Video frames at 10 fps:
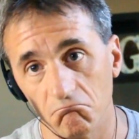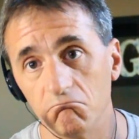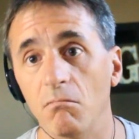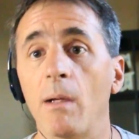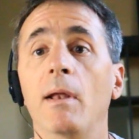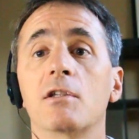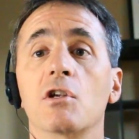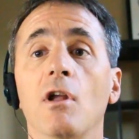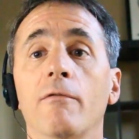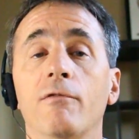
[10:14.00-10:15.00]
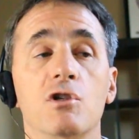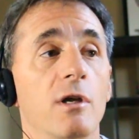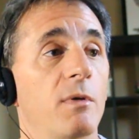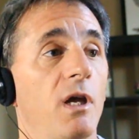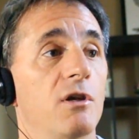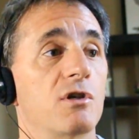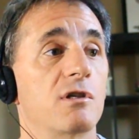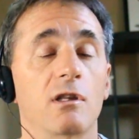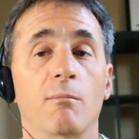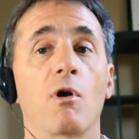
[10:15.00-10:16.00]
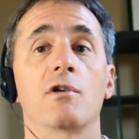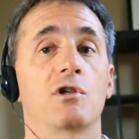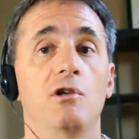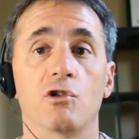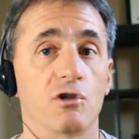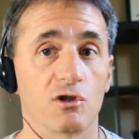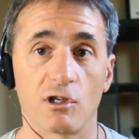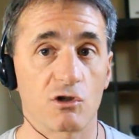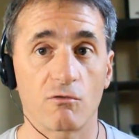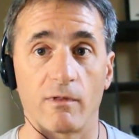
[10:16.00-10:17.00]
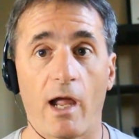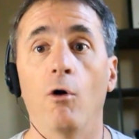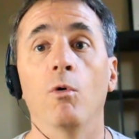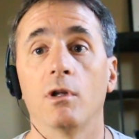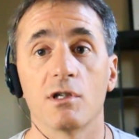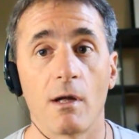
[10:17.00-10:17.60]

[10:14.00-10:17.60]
Maybe that's enough in some cases that the prosecution just says, the hell with this.